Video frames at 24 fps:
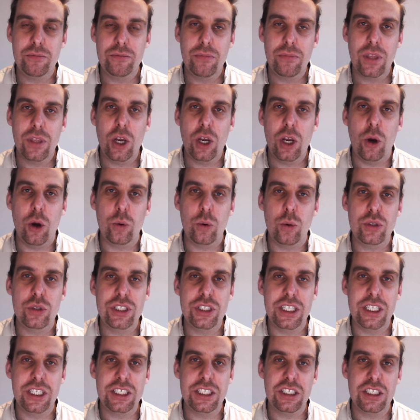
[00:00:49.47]
Old
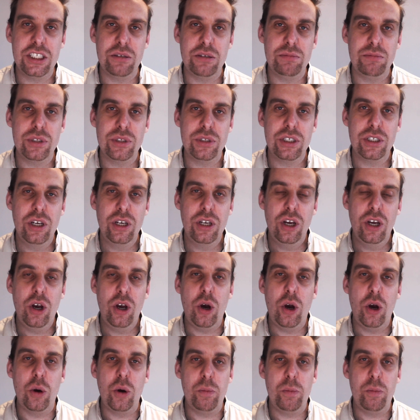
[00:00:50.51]
systems,
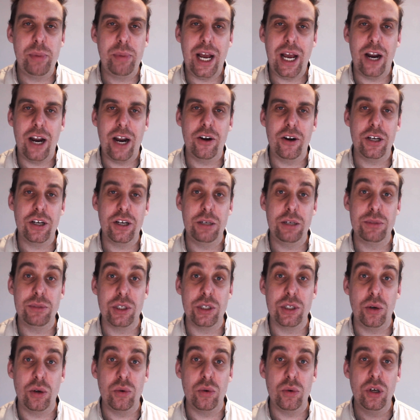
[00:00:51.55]
old paradigms,
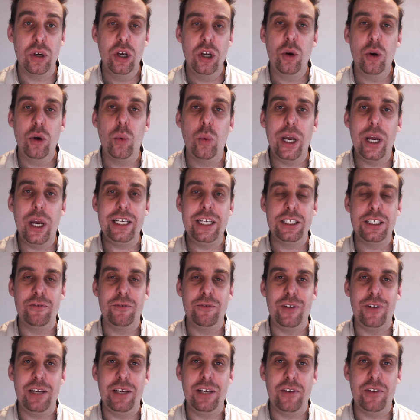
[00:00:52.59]
old ways of
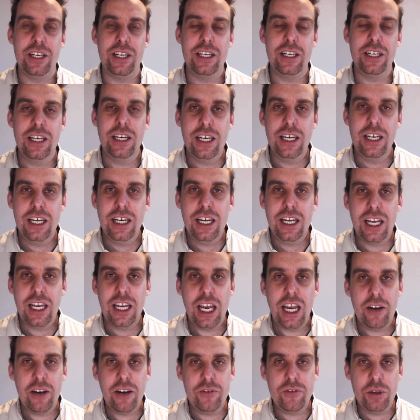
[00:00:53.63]
living
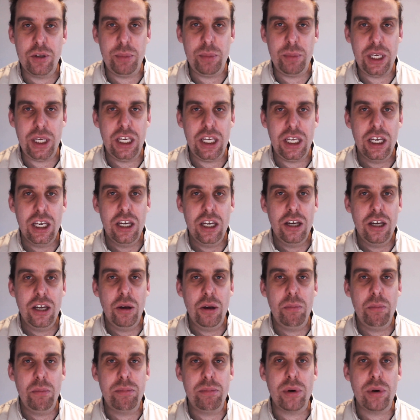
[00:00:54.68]
have to be
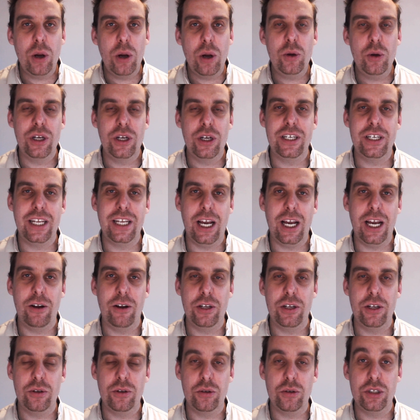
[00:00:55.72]
broken down in
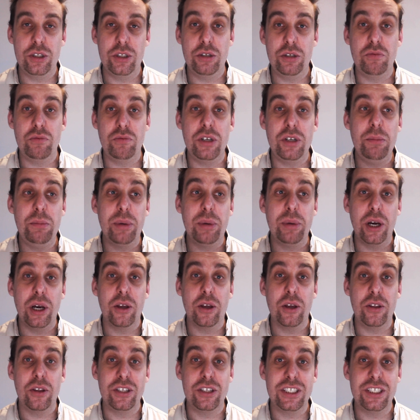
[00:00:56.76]
order to rebirth
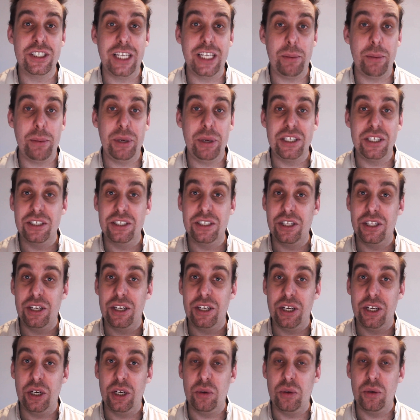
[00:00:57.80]
and step into the
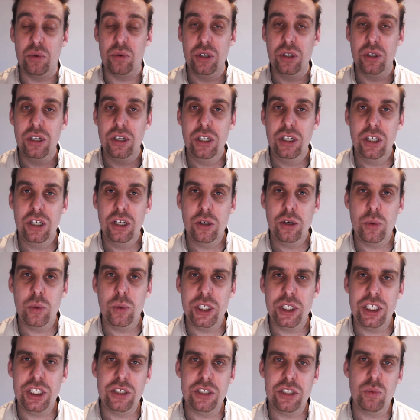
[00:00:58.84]
new, which
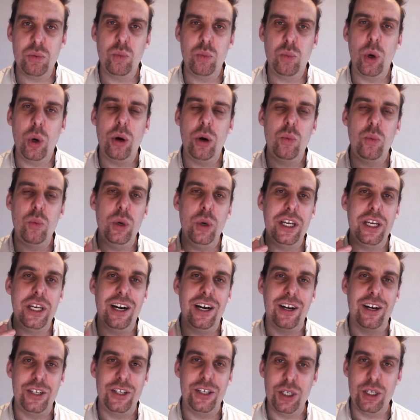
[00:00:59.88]
is what we are
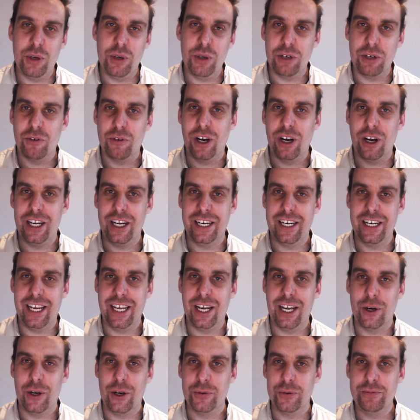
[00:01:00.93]
doing right
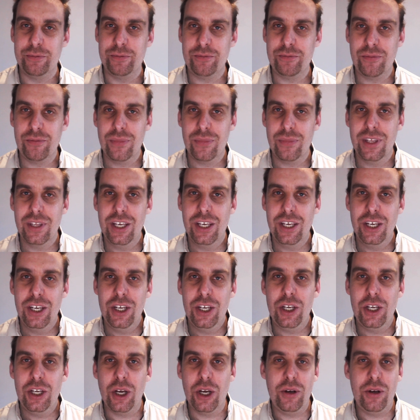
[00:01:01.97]
now.
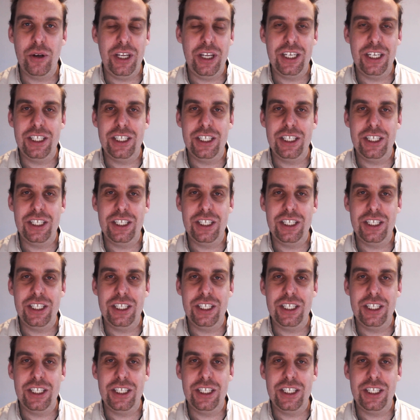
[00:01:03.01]
You only need to